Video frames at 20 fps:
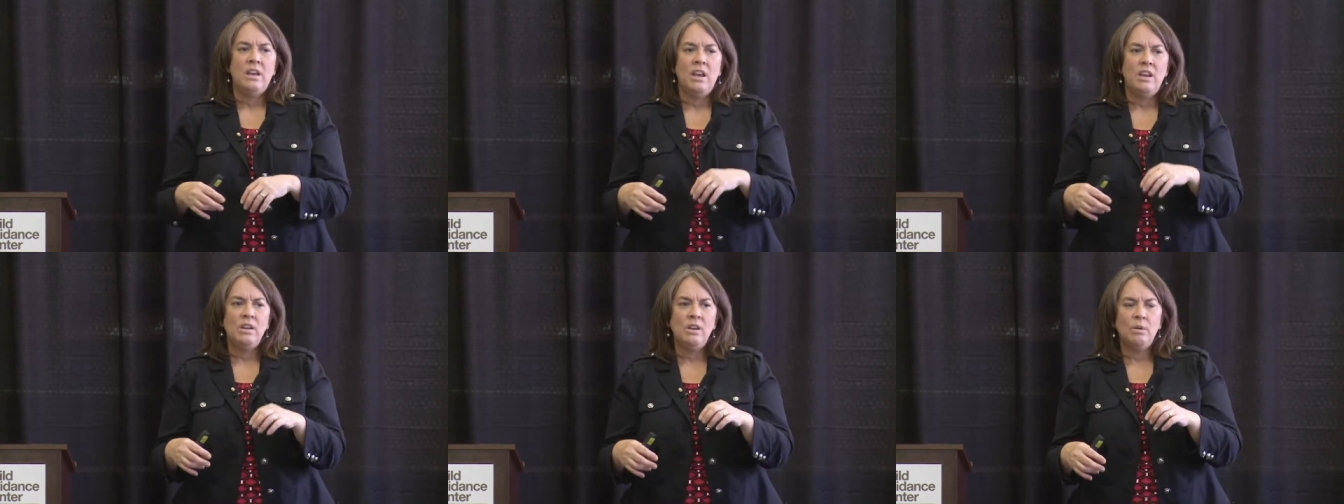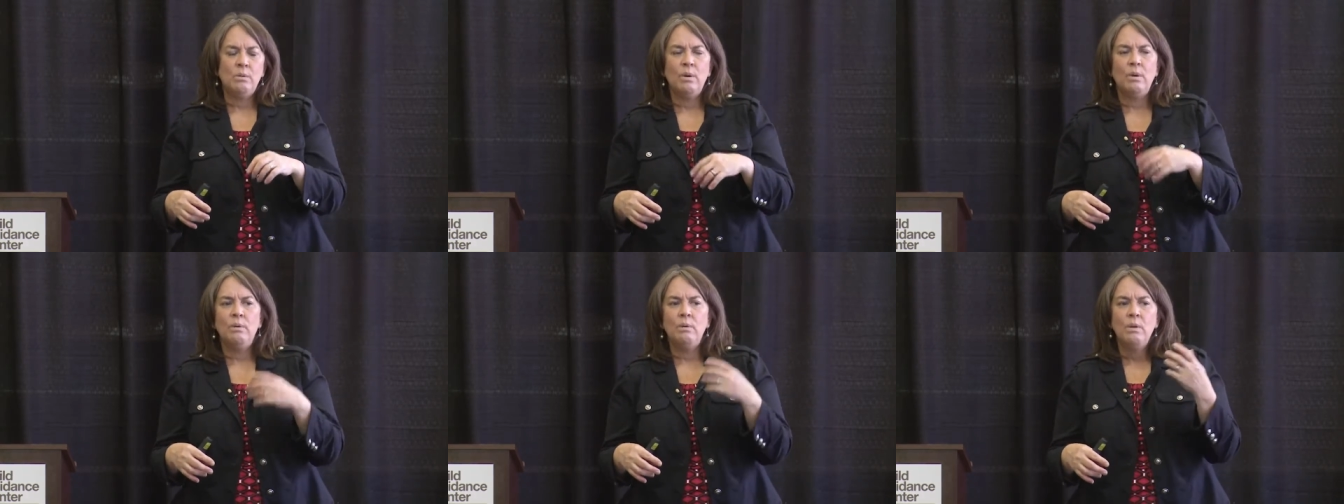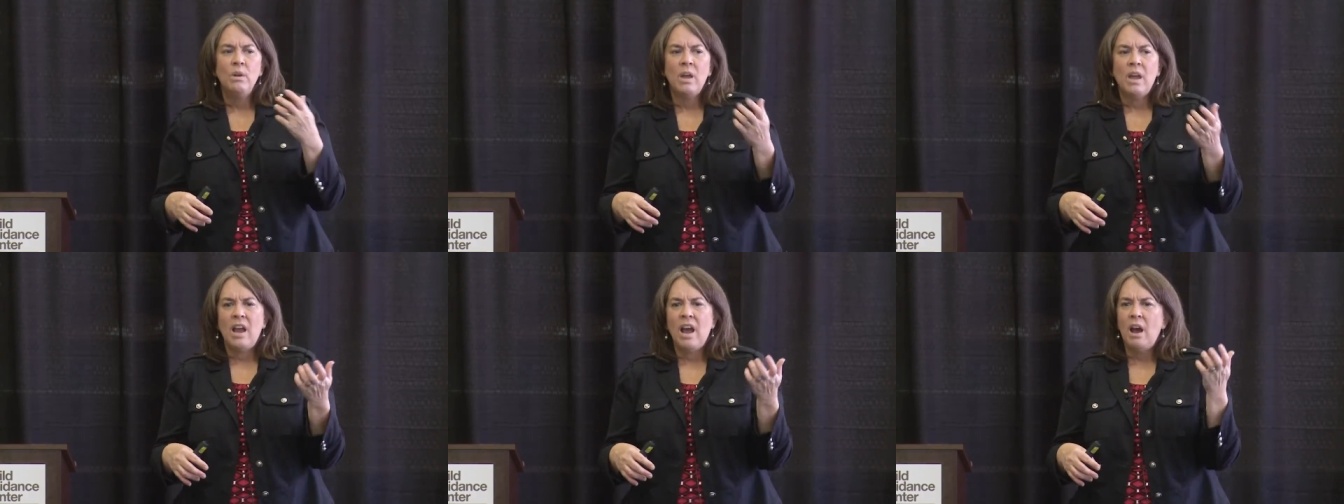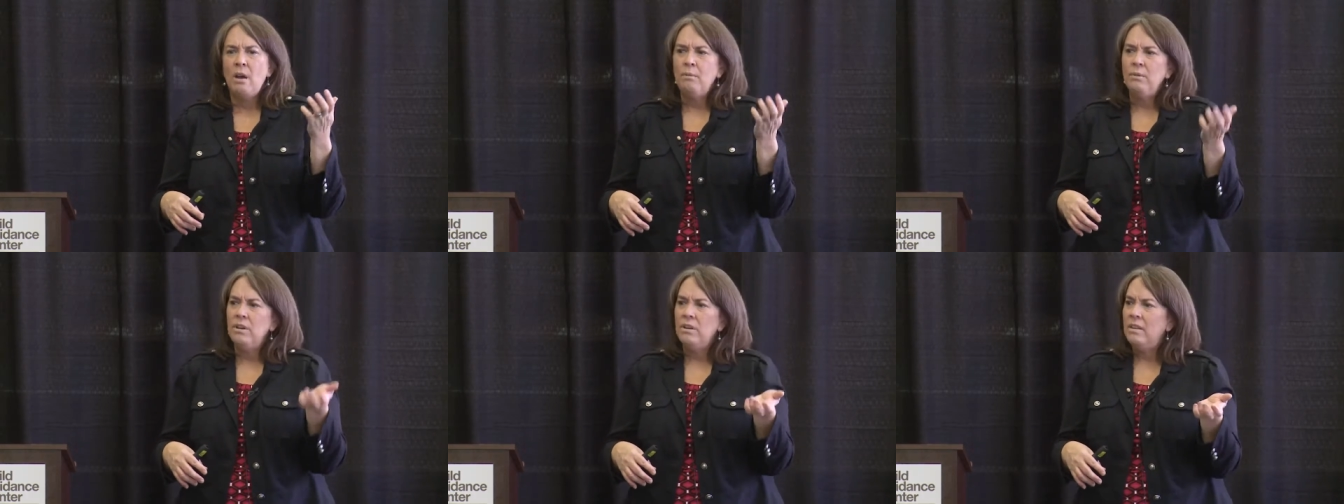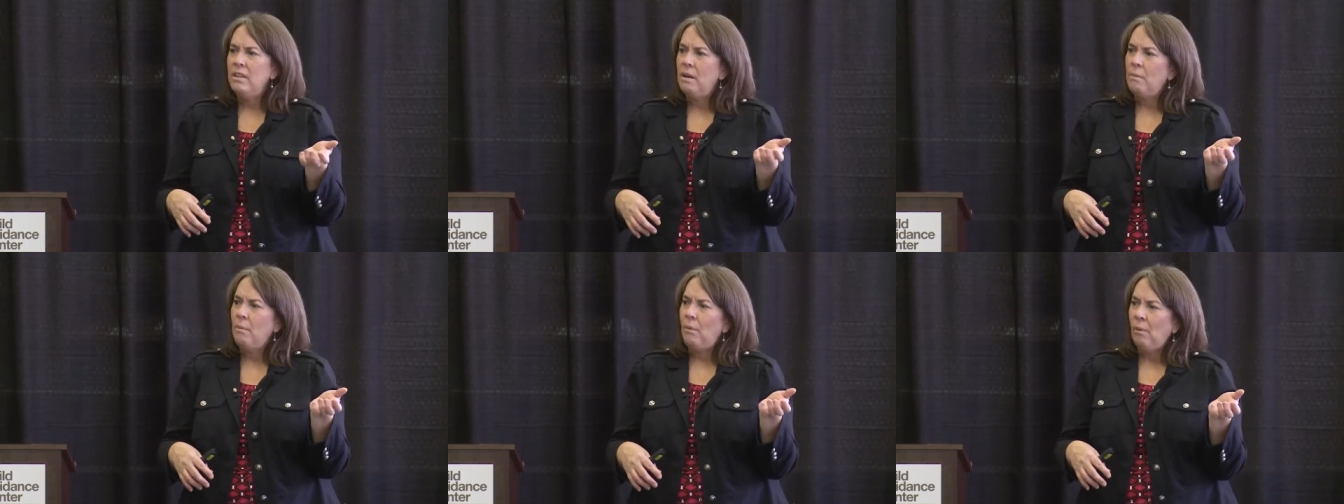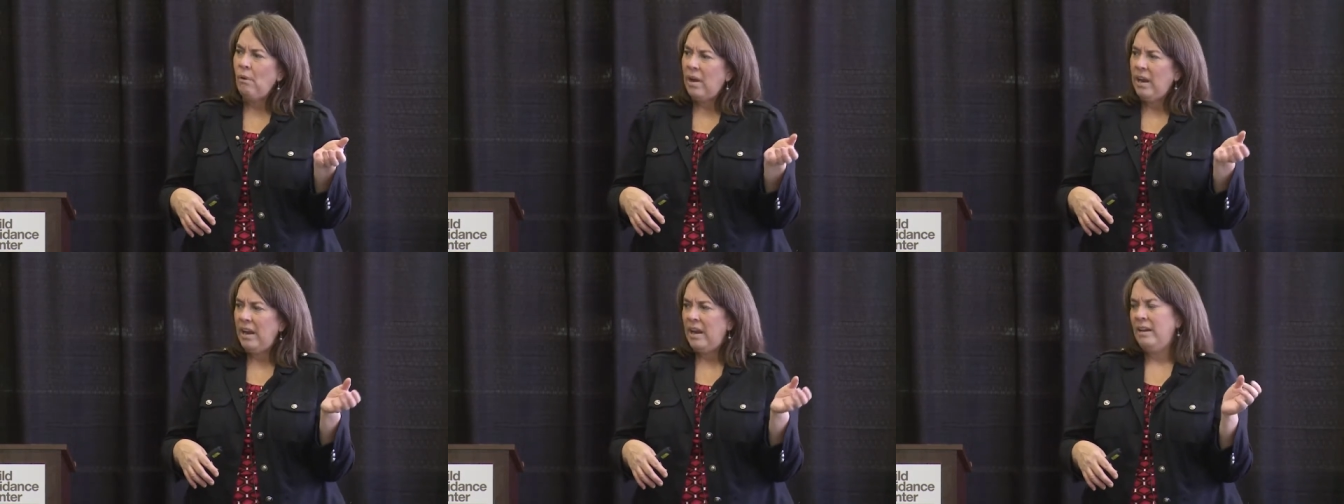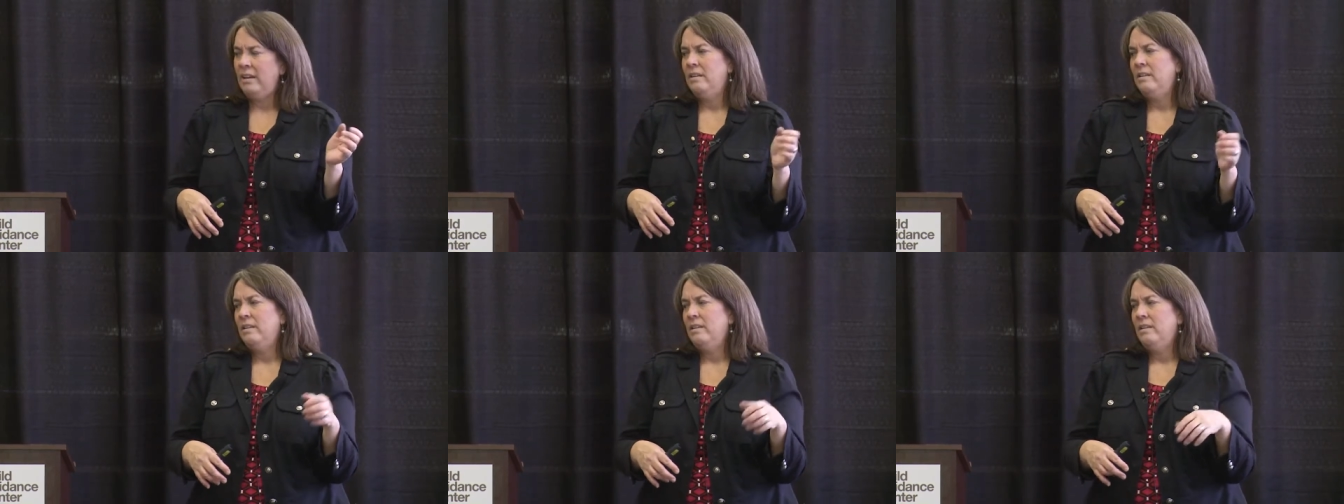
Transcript: And you go, well, how were you that morning?